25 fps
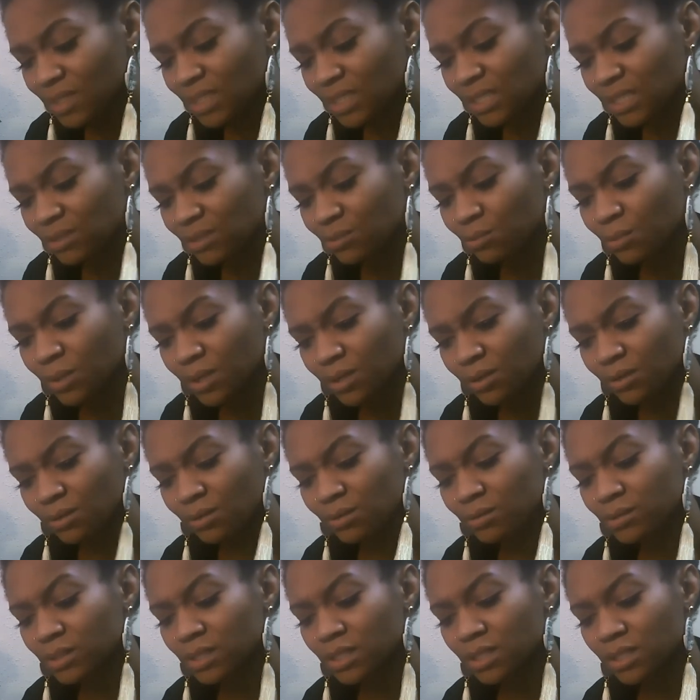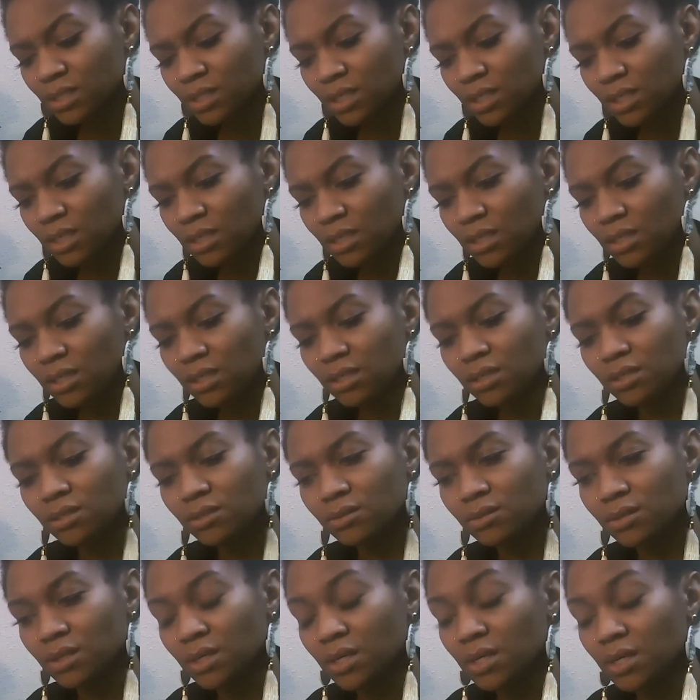as well. See,
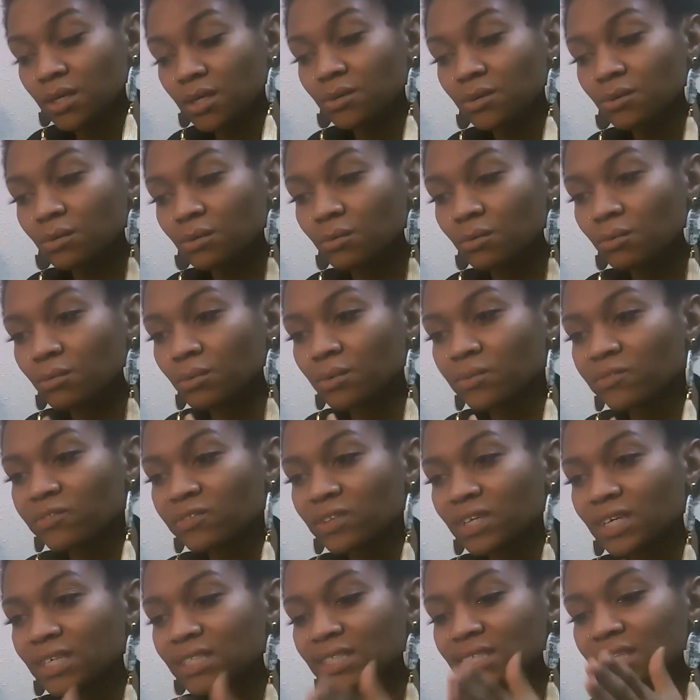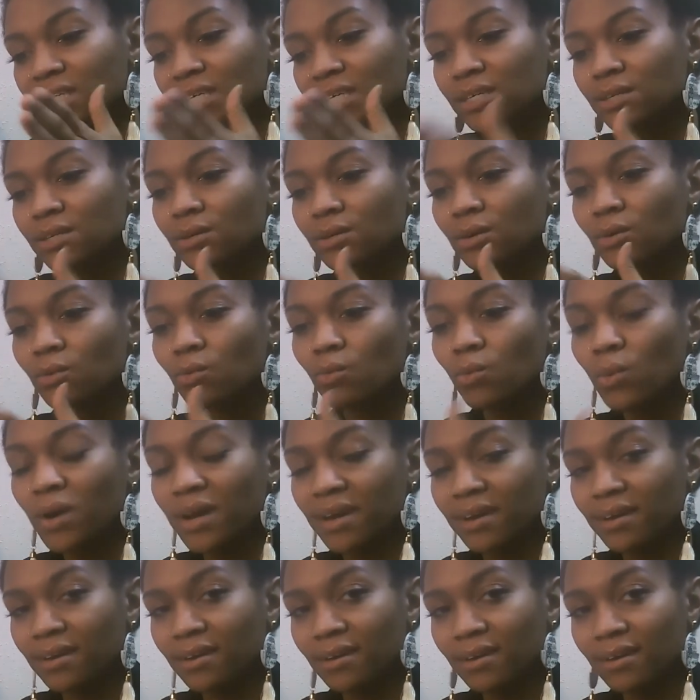reflect in a
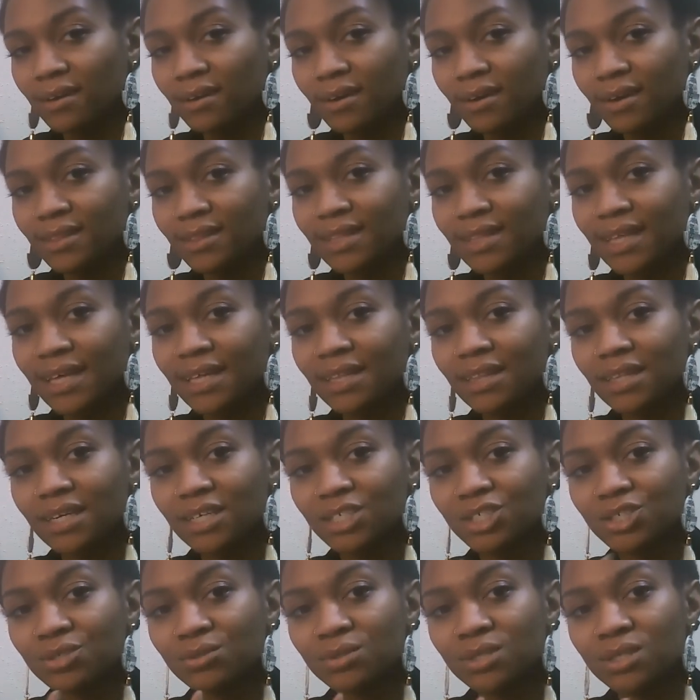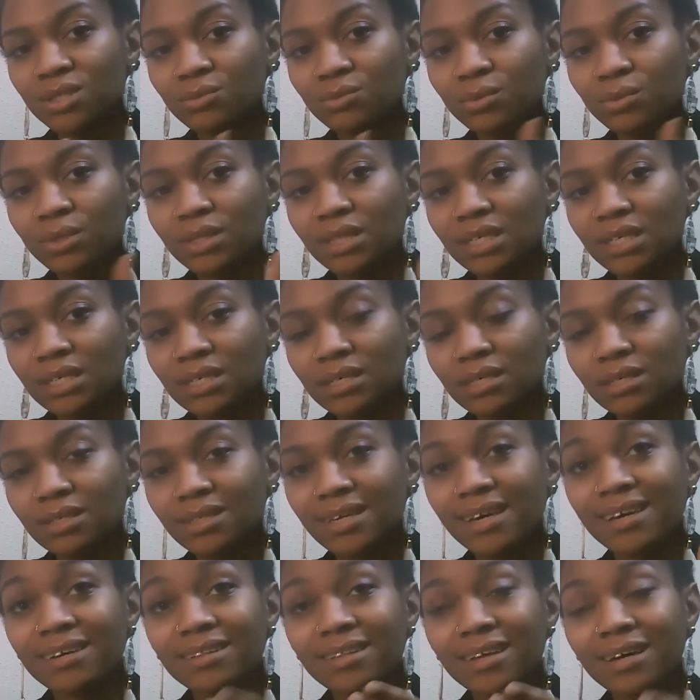way that lets you to release,
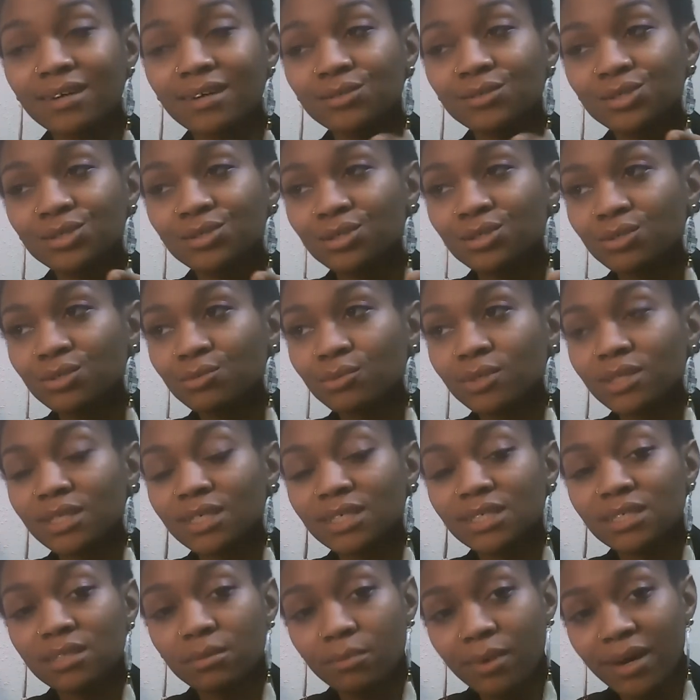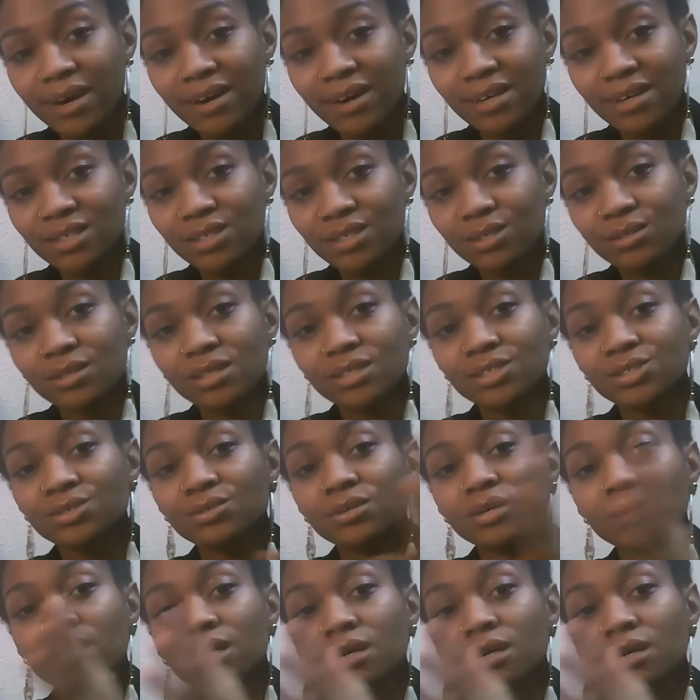that allows you to release the past, so that you can